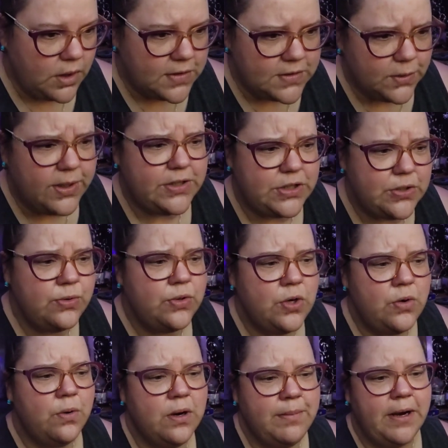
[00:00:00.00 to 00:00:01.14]
So I do know
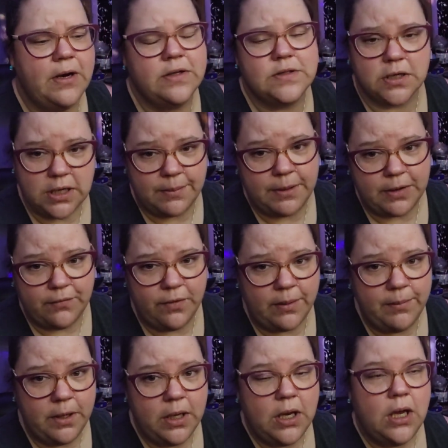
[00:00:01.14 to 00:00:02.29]
where parents are coming from.
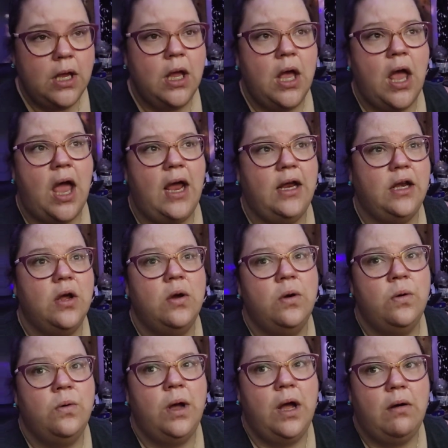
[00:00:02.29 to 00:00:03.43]
I
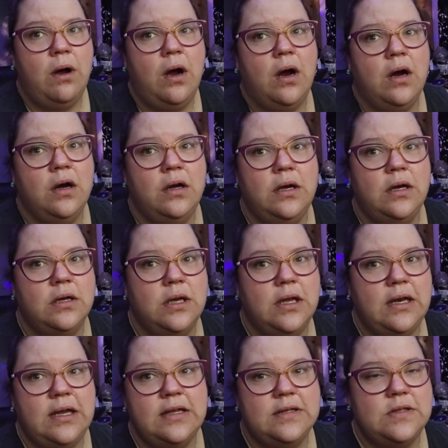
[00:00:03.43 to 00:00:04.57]
know how hard it
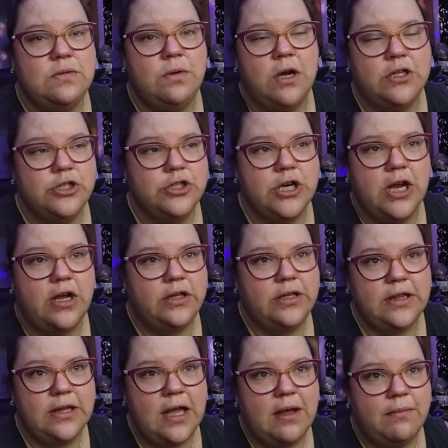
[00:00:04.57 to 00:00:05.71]
is to watch your child
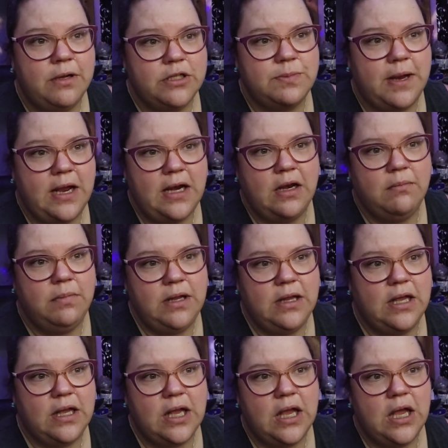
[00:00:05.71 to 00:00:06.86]
in that much pain and be like,